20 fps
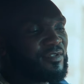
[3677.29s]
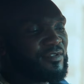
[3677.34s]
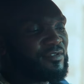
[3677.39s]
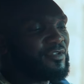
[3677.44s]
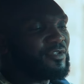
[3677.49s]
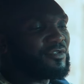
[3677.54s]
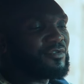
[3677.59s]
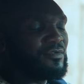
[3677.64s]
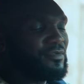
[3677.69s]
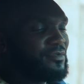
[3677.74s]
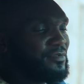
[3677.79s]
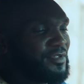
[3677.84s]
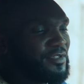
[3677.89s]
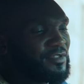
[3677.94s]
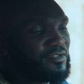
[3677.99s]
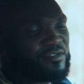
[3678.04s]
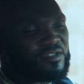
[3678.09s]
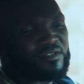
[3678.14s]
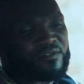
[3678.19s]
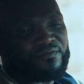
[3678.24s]
is not good,
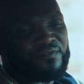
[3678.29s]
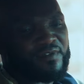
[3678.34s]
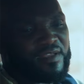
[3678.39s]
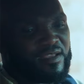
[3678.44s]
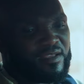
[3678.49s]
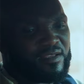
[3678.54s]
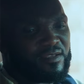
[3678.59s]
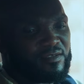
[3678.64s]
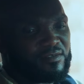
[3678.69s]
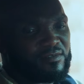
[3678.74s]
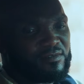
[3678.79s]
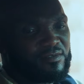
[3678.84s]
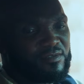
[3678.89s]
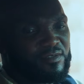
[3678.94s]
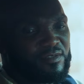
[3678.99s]
it is not fair.